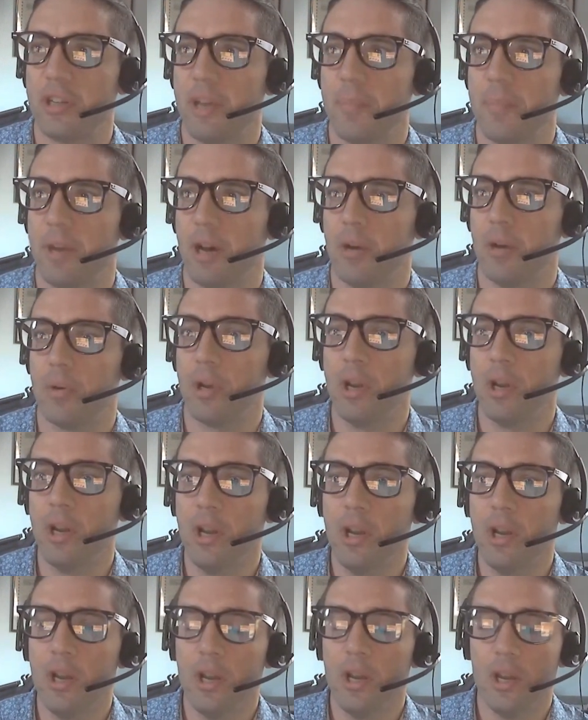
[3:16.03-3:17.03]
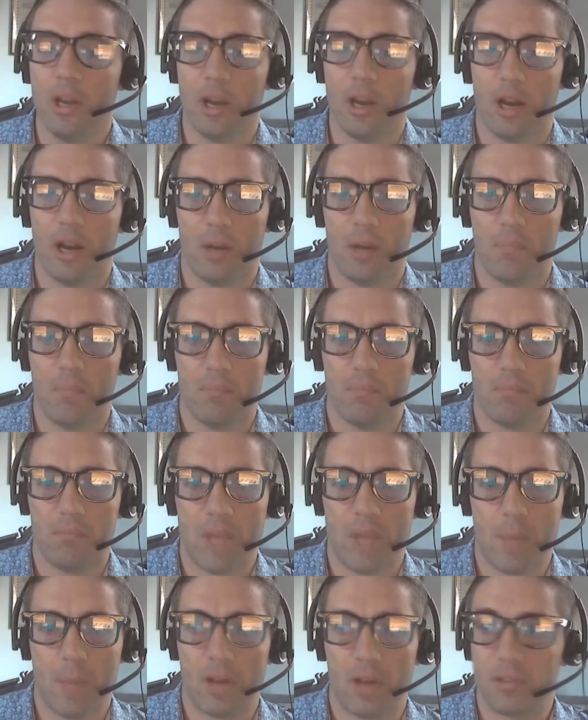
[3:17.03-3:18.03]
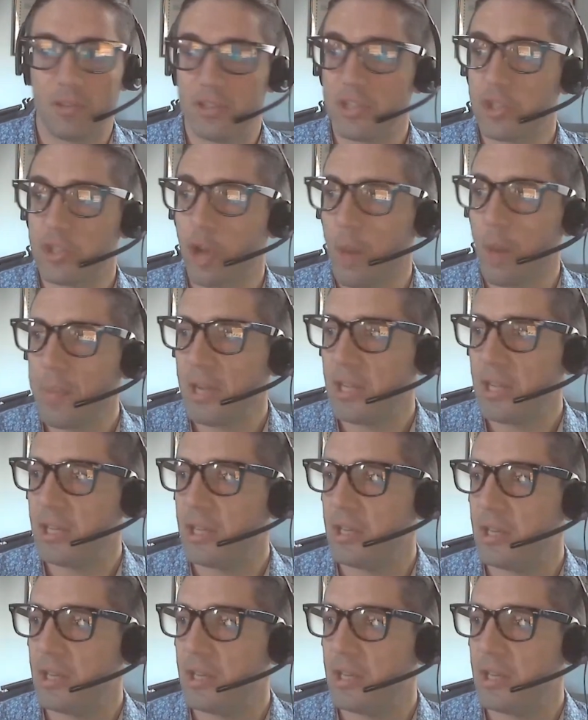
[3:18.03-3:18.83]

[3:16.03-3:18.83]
about this topic.